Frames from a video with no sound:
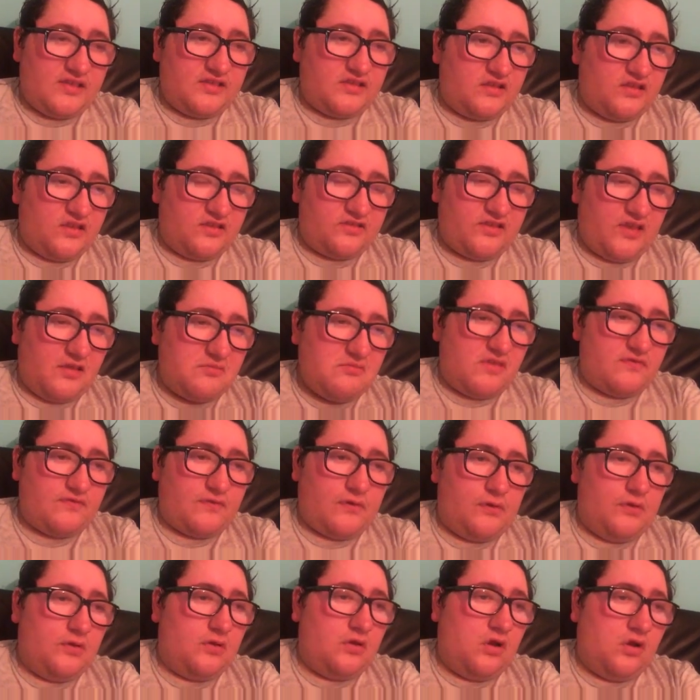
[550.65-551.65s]
It didn't take me
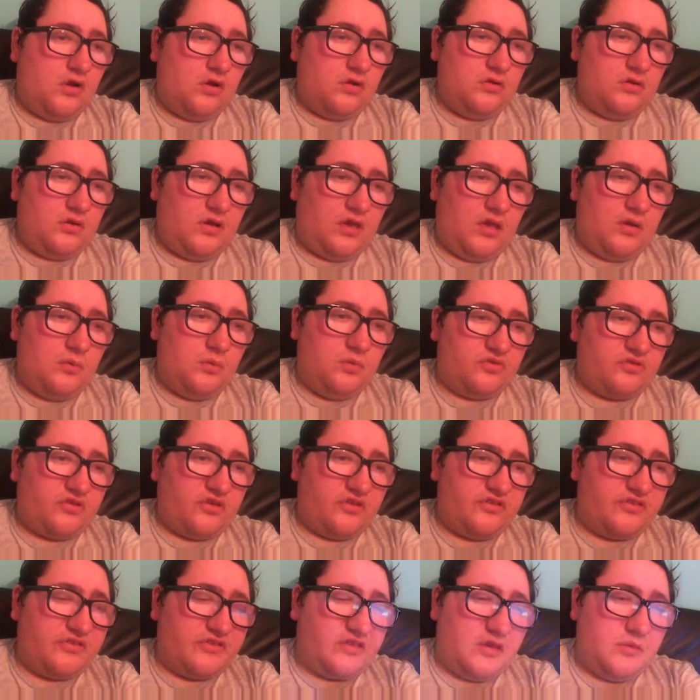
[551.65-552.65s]
very long.
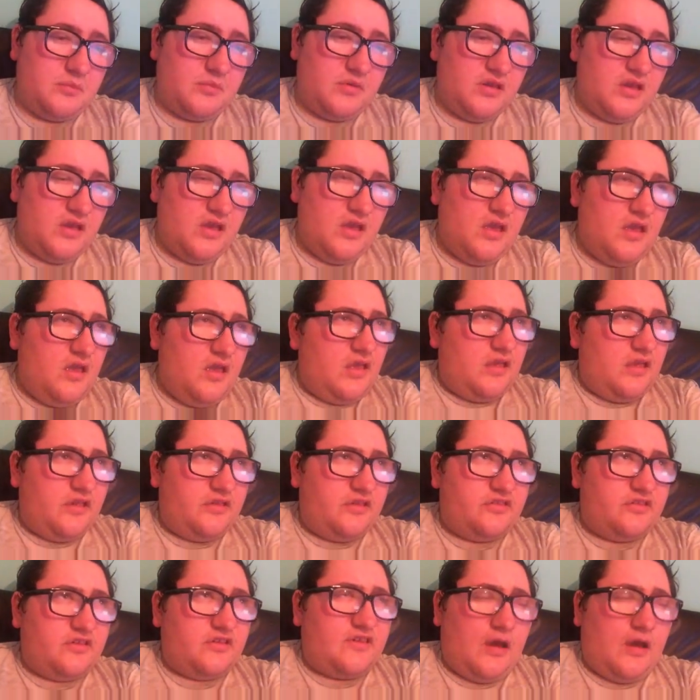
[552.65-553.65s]

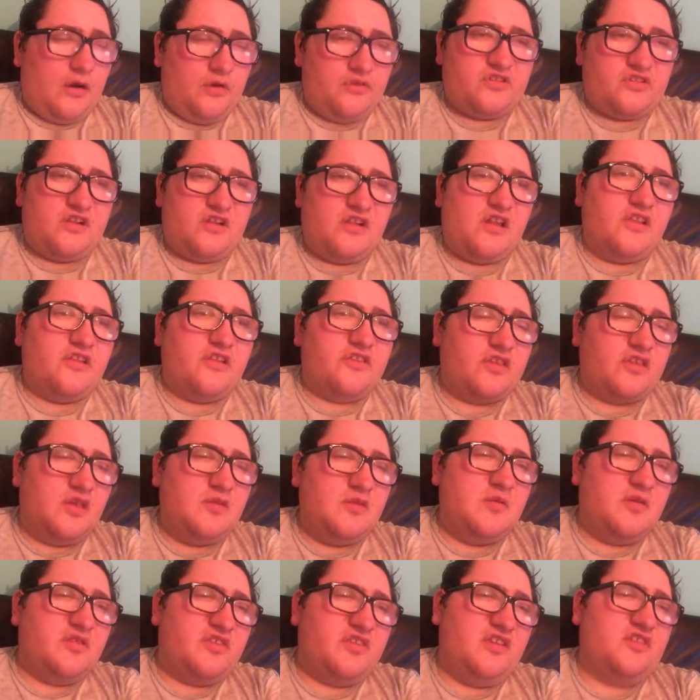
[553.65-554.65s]
It's a counselling and
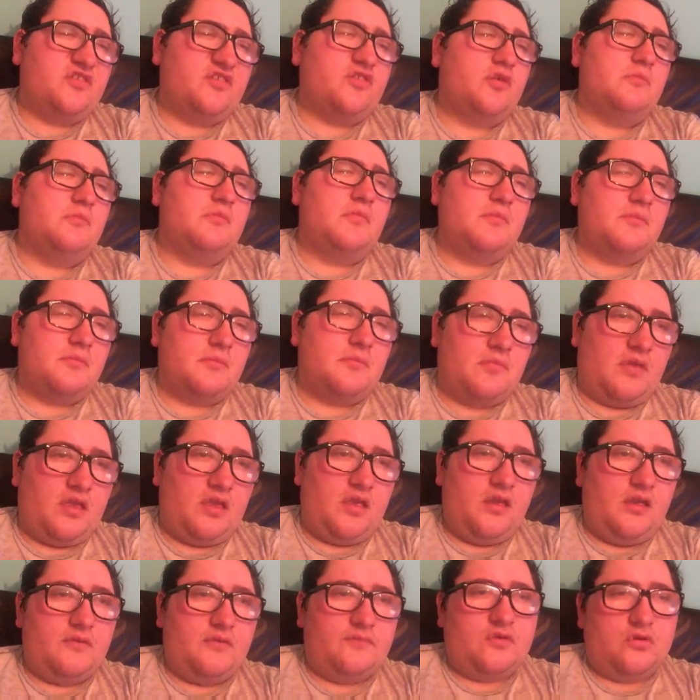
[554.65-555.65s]
CBT, so
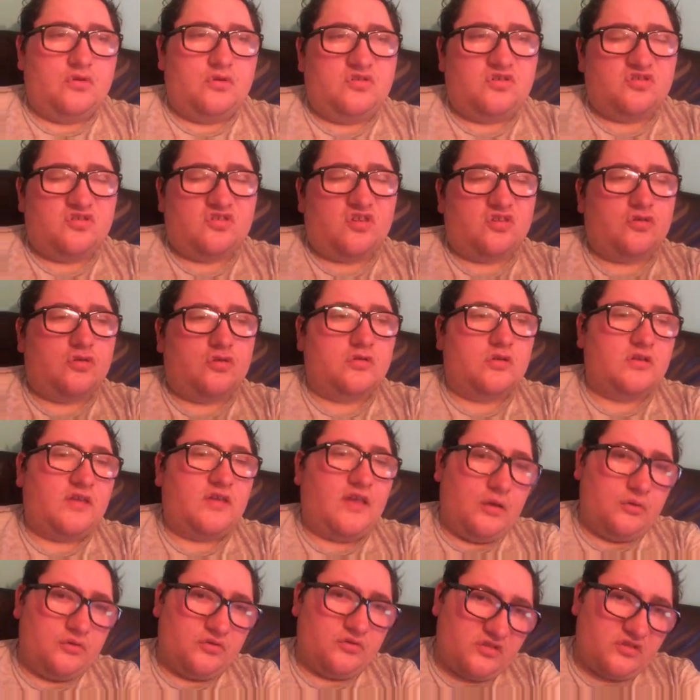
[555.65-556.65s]
it focuses on the
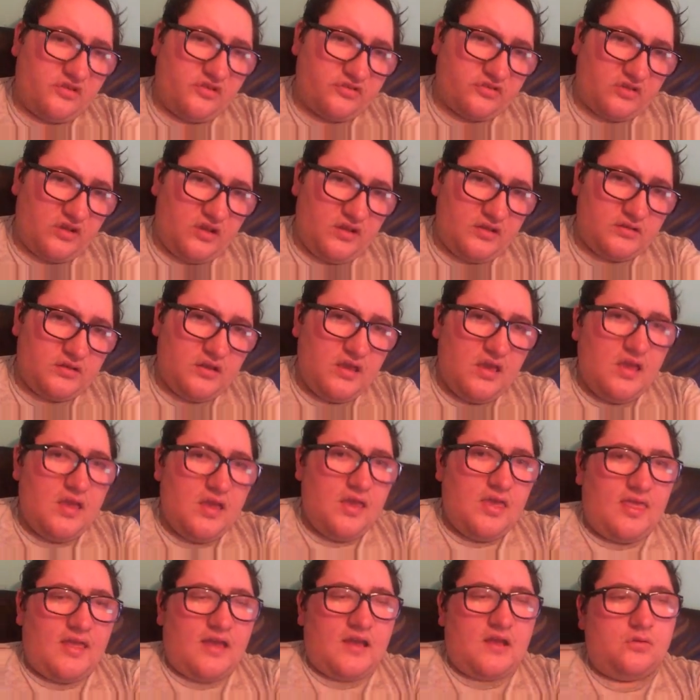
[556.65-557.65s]
counselling side
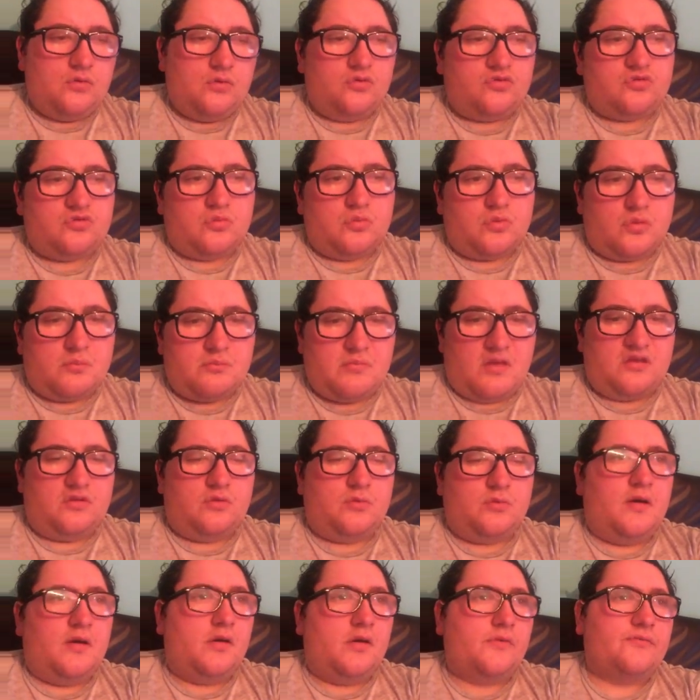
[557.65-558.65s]
and also on
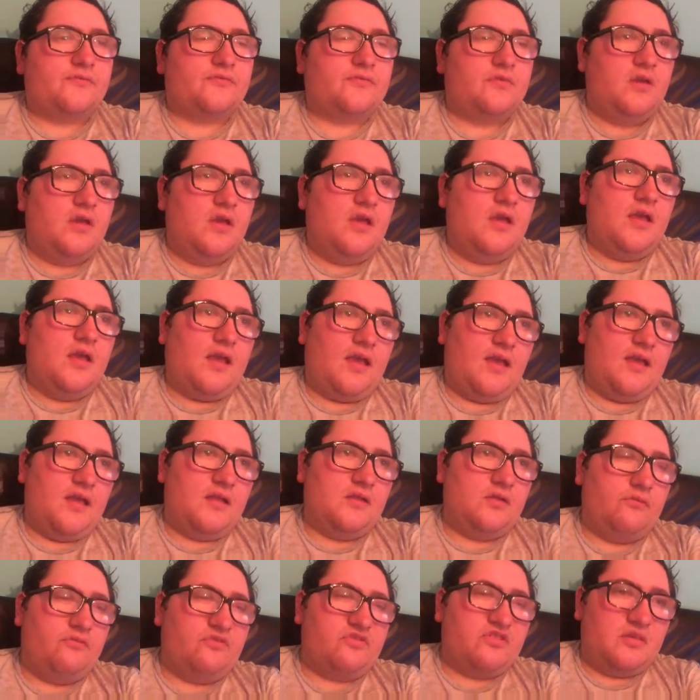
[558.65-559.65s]
mental health.
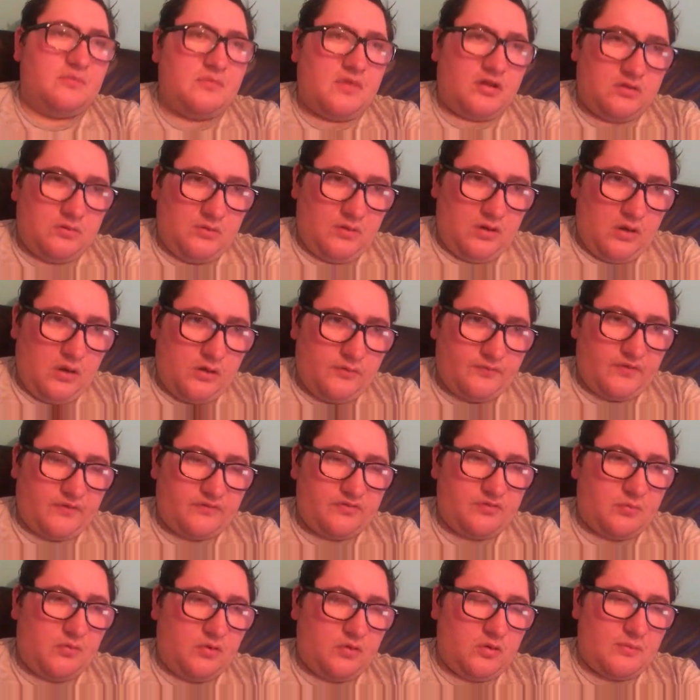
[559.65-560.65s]
And obviously, mental health.
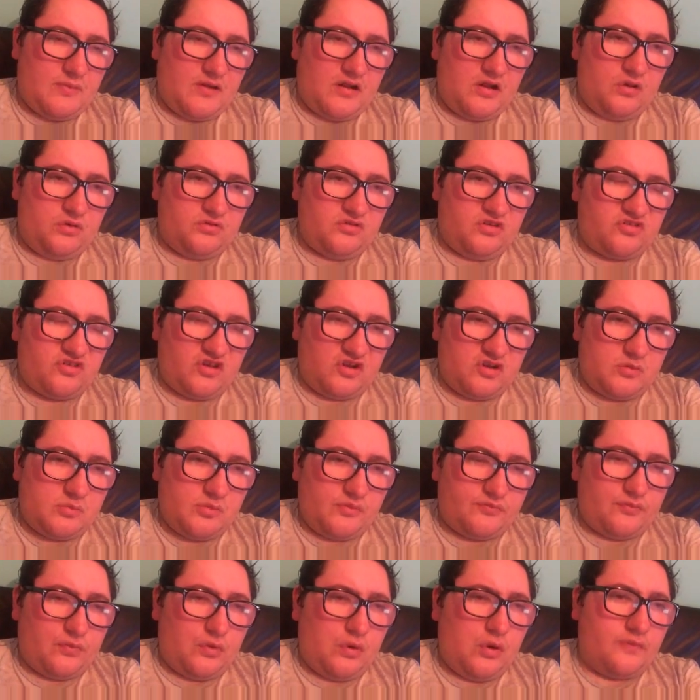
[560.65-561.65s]
I've spoken about it on the channel
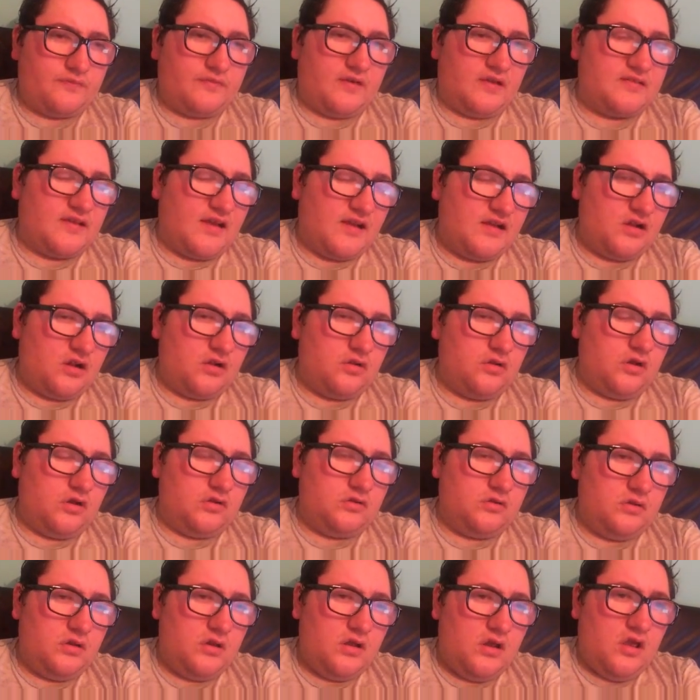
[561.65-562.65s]
before. I've had Alan
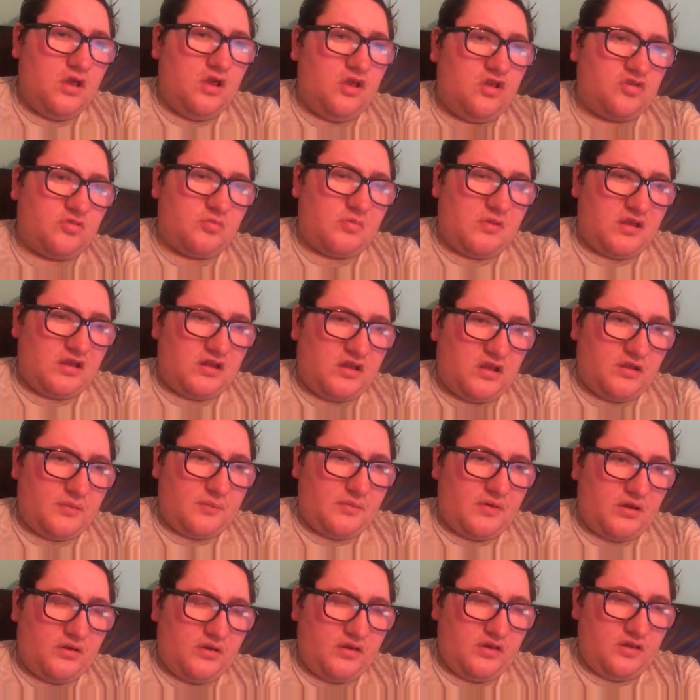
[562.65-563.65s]
on speaking
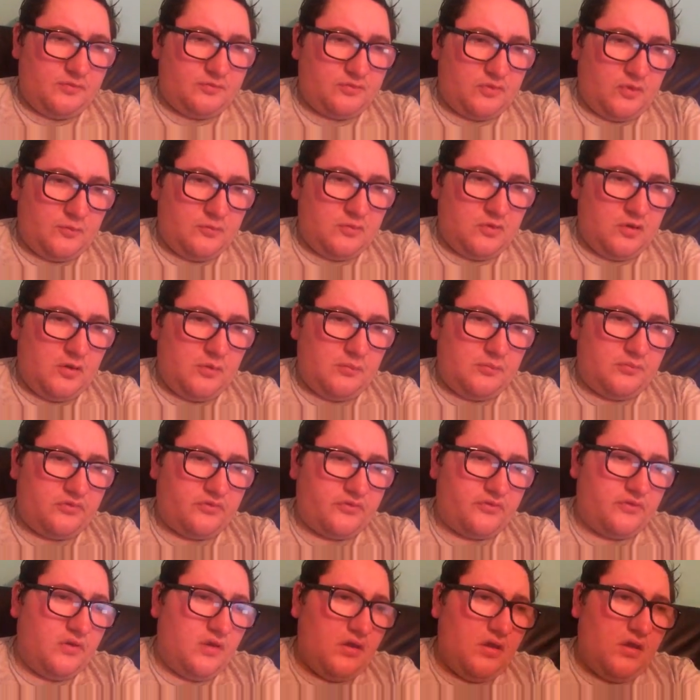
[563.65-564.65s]
about his
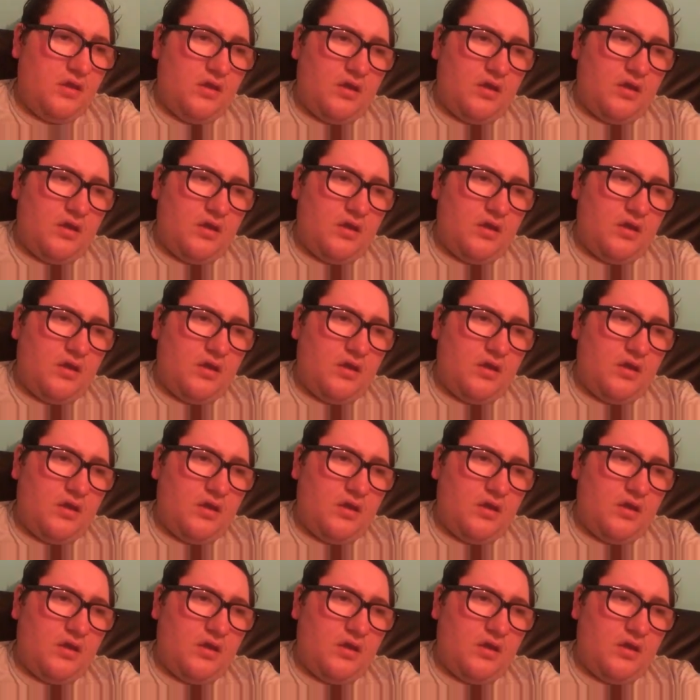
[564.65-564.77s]
problems.